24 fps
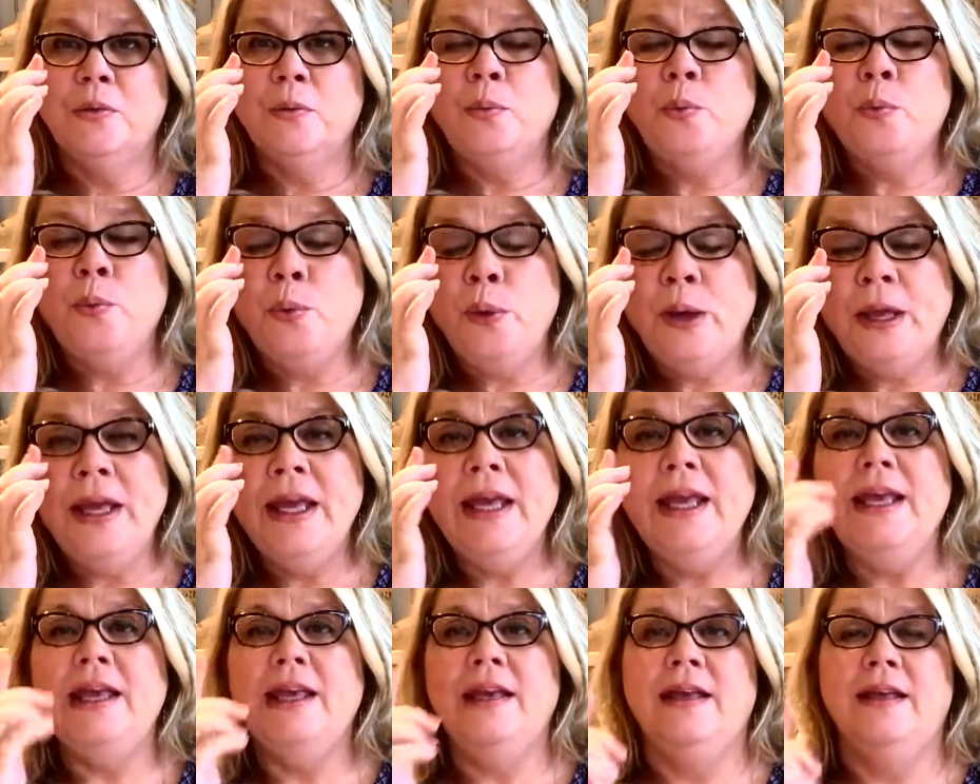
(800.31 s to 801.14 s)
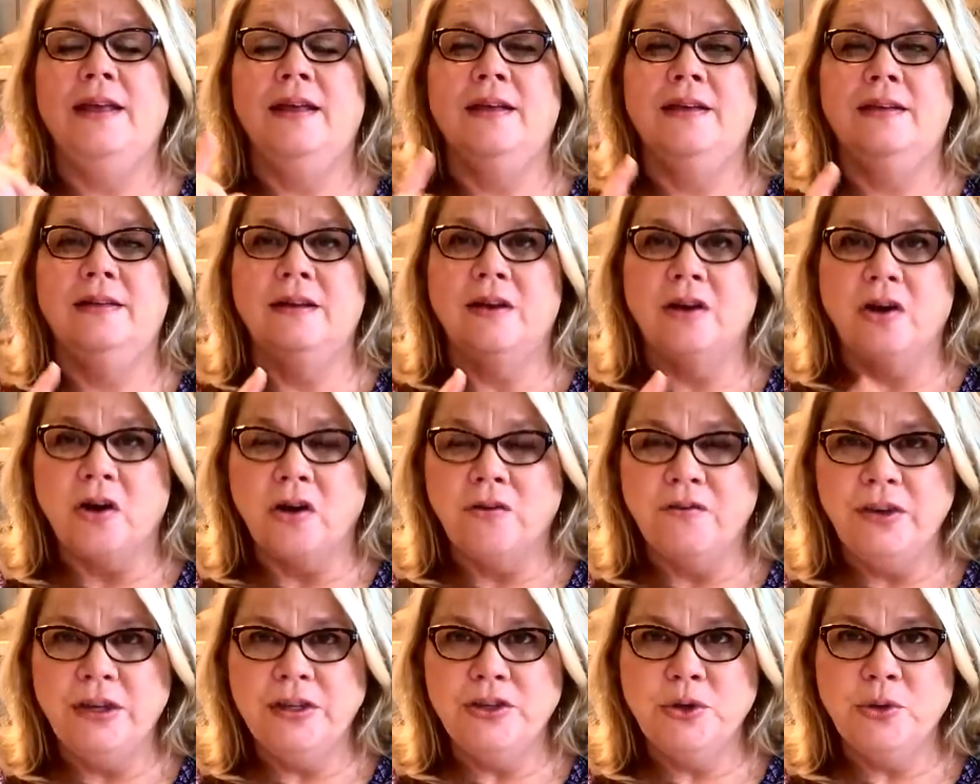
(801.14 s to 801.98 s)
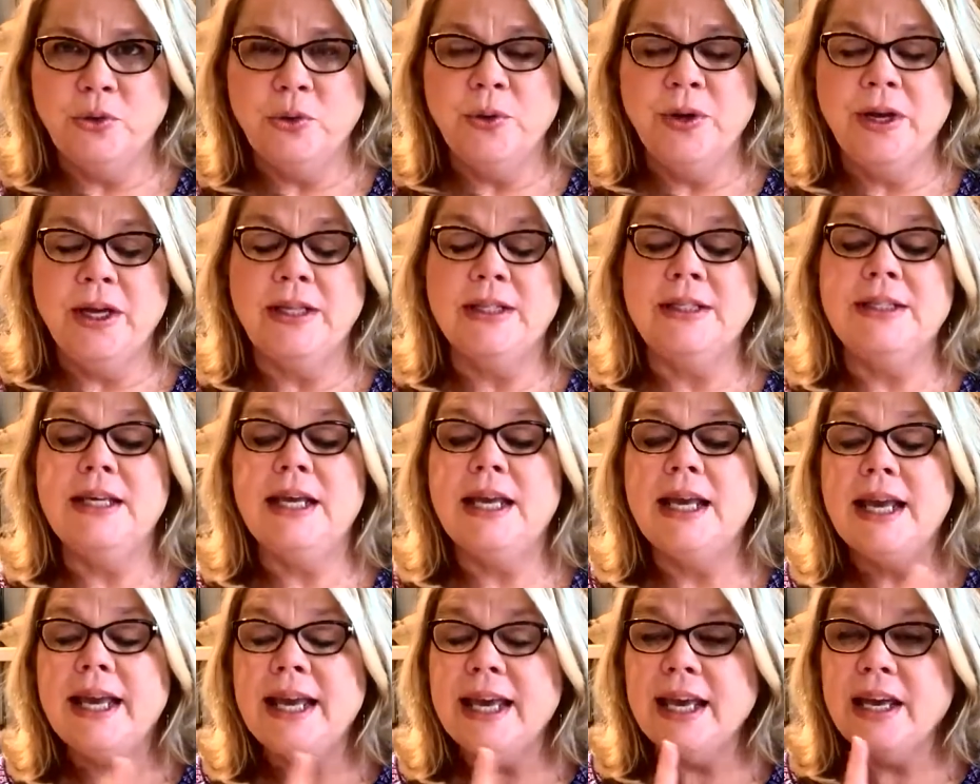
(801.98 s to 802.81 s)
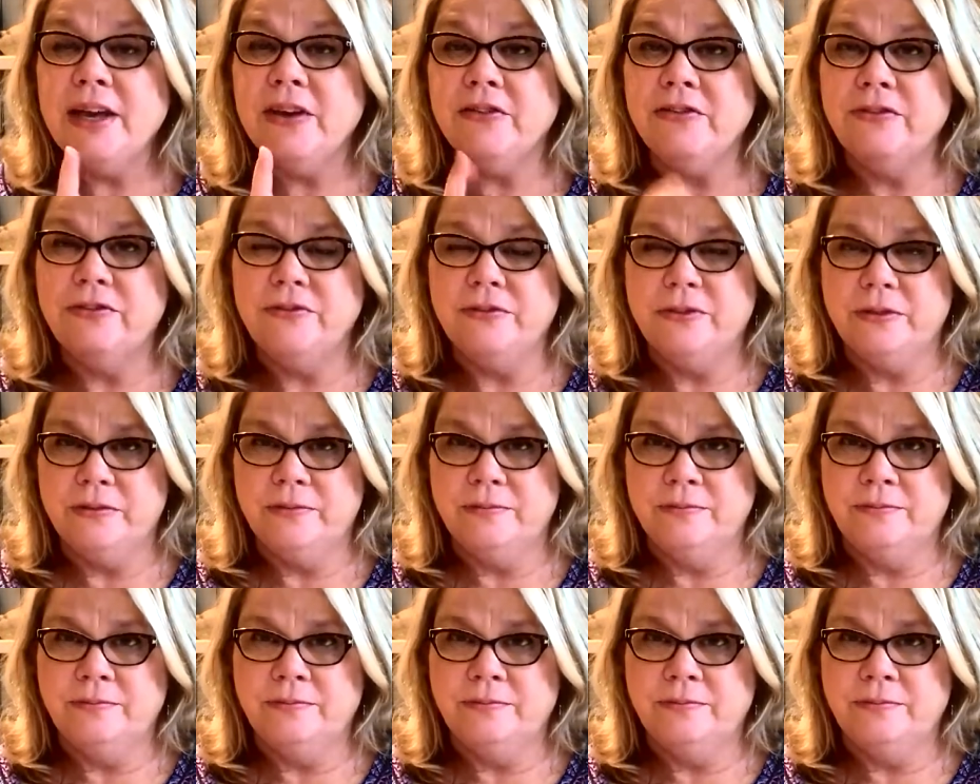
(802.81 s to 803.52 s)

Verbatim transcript: We are victorious if